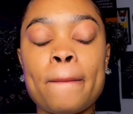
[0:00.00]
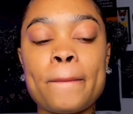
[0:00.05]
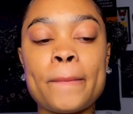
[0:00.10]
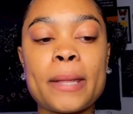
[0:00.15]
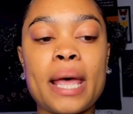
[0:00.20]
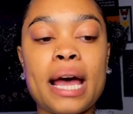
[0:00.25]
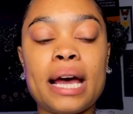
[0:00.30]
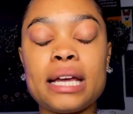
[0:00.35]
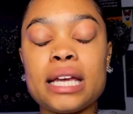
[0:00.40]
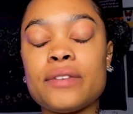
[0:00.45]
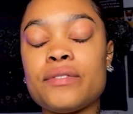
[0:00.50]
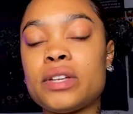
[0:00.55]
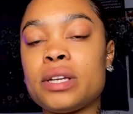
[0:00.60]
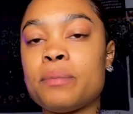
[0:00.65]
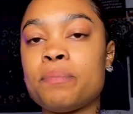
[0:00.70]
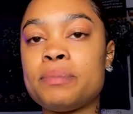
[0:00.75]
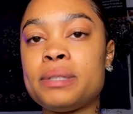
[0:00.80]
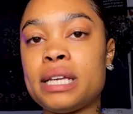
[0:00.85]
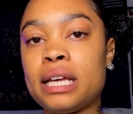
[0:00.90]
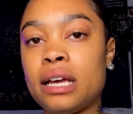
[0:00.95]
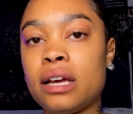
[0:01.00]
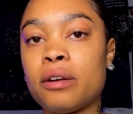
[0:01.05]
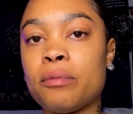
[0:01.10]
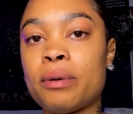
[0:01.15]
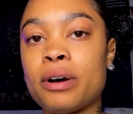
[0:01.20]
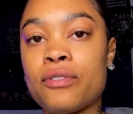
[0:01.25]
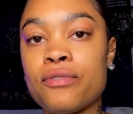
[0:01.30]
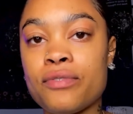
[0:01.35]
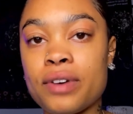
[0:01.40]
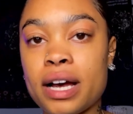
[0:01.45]
I give it a take
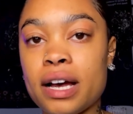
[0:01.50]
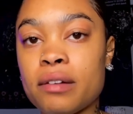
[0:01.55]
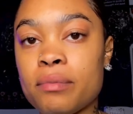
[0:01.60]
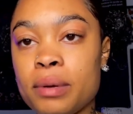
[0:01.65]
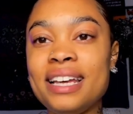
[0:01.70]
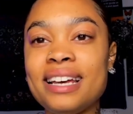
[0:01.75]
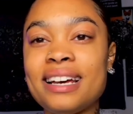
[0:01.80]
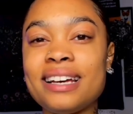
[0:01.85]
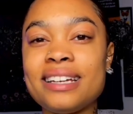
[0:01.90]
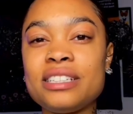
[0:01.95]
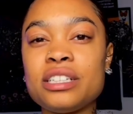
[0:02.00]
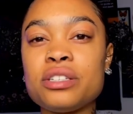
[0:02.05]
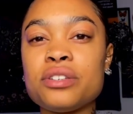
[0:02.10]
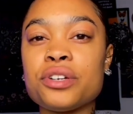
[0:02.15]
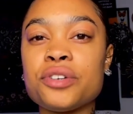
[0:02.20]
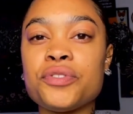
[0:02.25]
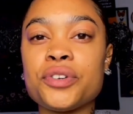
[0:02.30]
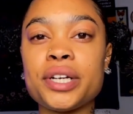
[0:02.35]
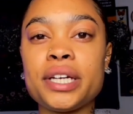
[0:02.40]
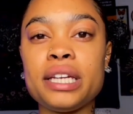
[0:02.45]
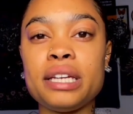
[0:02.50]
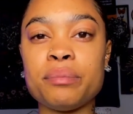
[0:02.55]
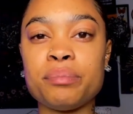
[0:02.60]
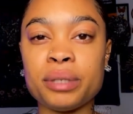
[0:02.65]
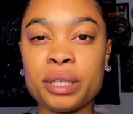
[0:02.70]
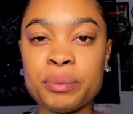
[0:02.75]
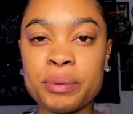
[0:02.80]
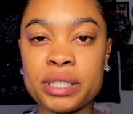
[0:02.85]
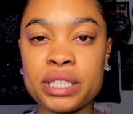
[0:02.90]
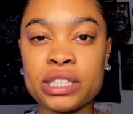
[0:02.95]
about 5 minutes and just look for any
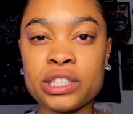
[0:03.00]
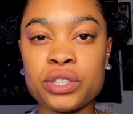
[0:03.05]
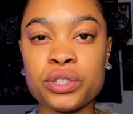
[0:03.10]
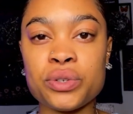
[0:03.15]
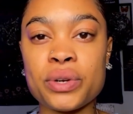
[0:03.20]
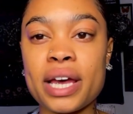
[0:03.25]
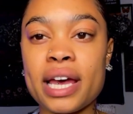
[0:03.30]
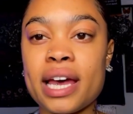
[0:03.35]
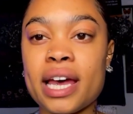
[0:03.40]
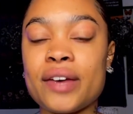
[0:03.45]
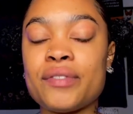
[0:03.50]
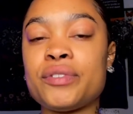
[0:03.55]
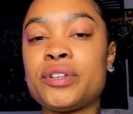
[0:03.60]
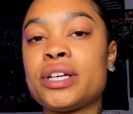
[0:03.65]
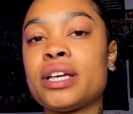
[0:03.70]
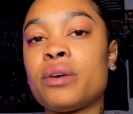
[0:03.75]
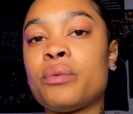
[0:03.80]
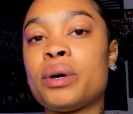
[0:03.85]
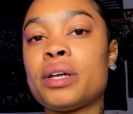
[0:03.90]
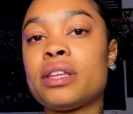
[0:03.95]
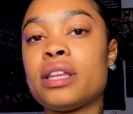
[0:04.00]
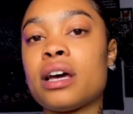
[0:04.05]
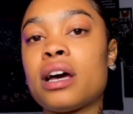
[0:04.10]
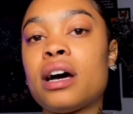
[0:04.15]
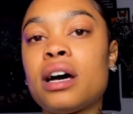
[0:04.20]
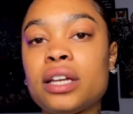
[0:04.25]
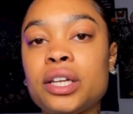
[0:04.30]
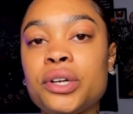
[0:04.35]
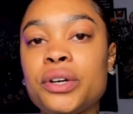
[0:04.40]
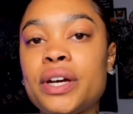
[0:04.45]
blemish that you have. Look at what the
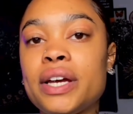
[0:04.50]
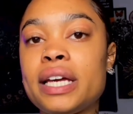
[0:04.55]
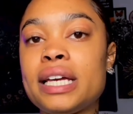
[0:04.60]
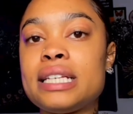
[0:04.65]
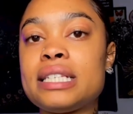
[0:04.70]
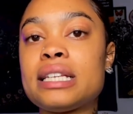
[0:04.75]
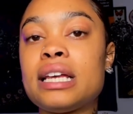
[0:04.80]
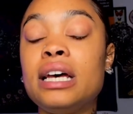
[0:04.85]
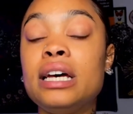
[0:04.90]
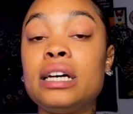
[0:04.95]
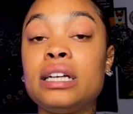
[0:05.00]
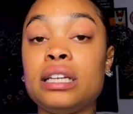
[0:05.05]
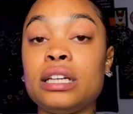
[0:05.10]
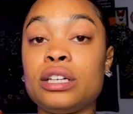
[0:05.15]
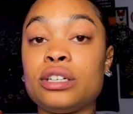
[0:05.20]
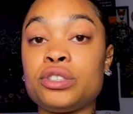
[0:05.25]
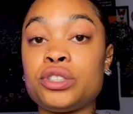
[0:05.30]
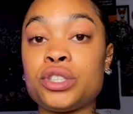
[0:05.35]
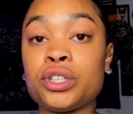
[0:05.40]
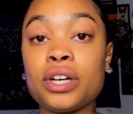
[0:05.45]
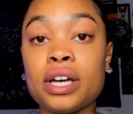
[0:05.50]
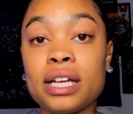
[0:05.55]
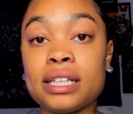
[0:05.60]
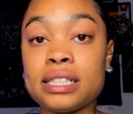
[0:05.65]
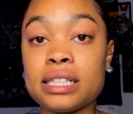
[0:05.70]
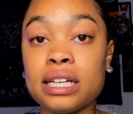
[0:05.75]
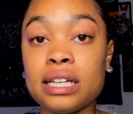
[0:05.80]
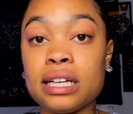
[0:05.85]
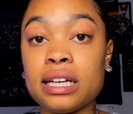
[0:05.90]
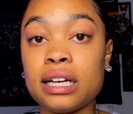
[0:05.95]
color is. Look at your
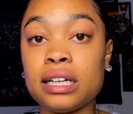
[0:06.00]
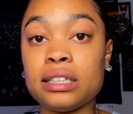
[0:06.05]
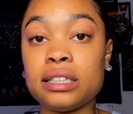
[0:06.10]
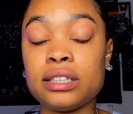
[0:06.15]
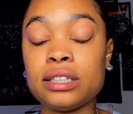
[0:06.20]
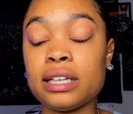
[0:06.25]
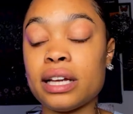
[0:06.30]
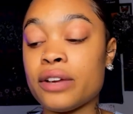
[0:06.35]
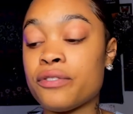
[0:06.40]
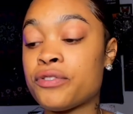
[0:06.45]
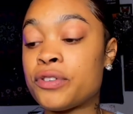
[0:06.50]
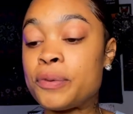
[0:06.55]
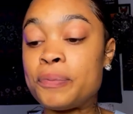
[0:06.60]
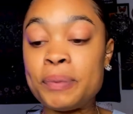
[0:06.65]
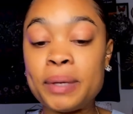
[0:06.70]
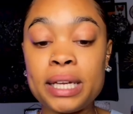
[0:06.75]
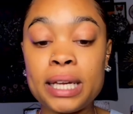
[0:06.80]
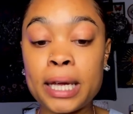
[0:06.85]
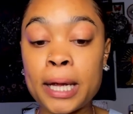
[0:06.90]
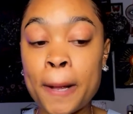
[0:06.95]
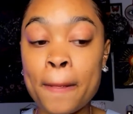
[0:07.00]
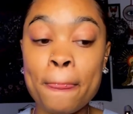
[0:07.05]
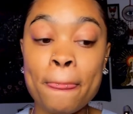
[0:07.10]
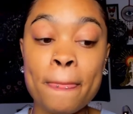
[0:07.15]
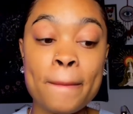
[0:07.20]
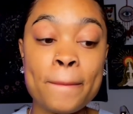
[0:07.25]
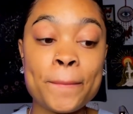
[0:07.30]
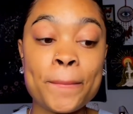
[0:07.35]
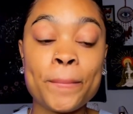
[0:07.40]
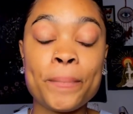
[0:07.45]
skin color. Like for me,
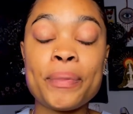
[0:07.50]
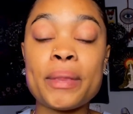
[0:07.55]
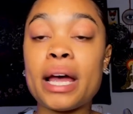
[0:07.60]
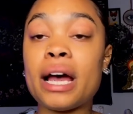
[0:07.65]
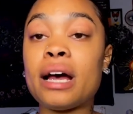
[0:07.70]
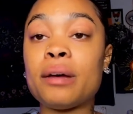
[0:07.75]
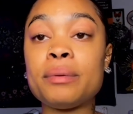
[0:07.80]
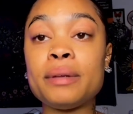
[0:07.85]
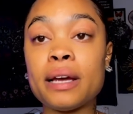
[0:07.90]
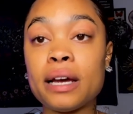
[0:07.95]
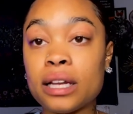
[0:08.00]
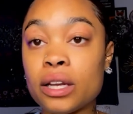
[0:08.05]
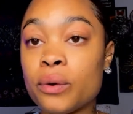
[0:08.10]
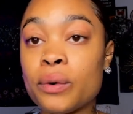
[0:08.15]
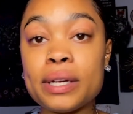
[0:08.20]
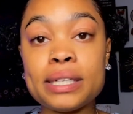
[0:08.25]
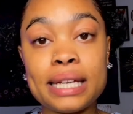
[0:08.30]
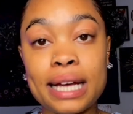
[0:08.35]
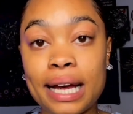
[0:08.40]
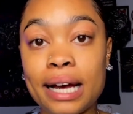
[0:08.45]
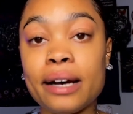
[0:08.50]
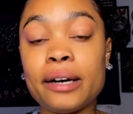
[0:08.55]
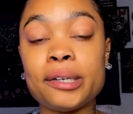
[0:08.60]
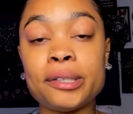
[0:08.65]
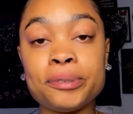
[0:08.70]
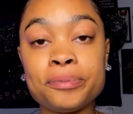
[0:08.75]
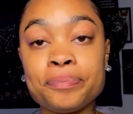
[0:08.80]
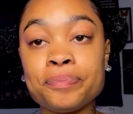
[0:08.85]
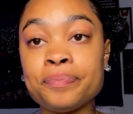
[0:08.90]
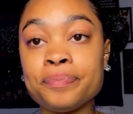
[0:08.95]
I'm yellow as
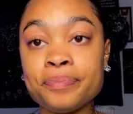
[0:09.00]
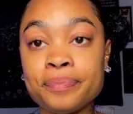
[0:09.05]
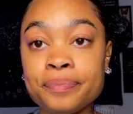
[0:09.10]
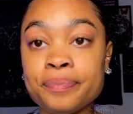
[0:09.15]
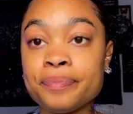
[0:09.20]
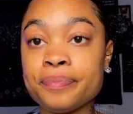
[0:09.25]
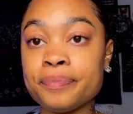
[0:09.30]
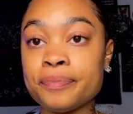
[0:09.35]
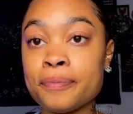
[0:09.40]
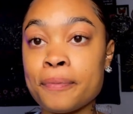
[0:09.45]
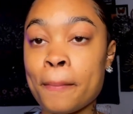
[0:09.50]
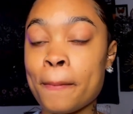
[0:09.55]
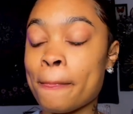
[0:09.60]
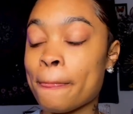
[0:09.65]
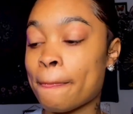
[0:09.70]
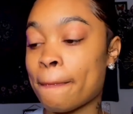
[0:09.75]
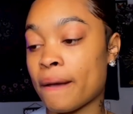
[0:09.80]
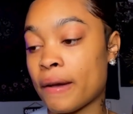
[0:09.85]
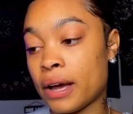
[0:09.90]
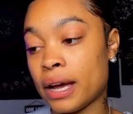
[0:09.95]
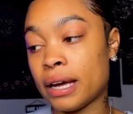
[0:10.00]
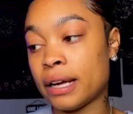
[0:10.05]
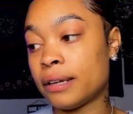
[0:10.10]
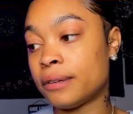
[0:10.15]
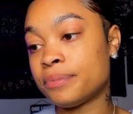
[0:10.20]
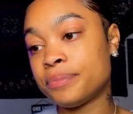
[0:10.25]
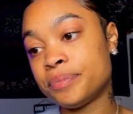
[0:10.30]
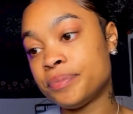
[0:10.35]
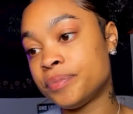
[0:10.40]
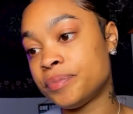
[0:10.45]
hell. Okay,
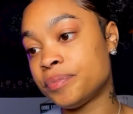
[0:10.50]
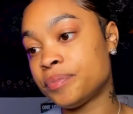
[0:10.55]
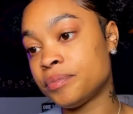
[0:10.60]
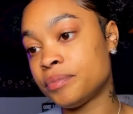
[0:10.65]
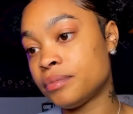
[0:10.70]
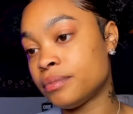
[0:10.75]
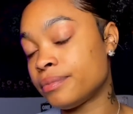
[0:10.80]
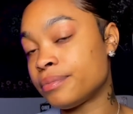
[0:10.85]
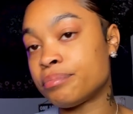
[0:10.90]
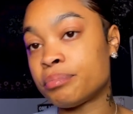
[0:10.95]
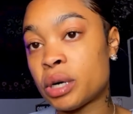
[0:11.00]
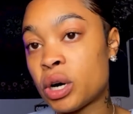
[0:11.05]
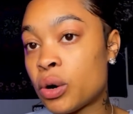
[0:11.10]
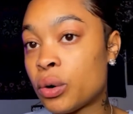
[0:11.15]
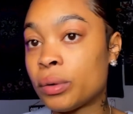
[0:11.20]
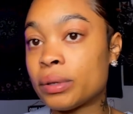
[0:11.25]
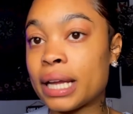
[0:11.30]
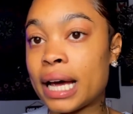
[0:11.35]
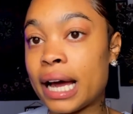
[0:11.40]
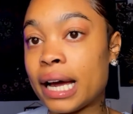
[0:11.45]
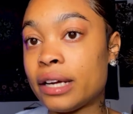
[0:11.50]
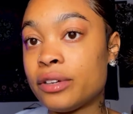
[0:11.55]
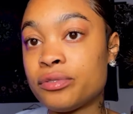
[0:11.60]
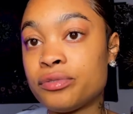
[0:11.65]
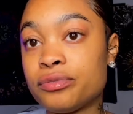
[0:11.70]
my whole life.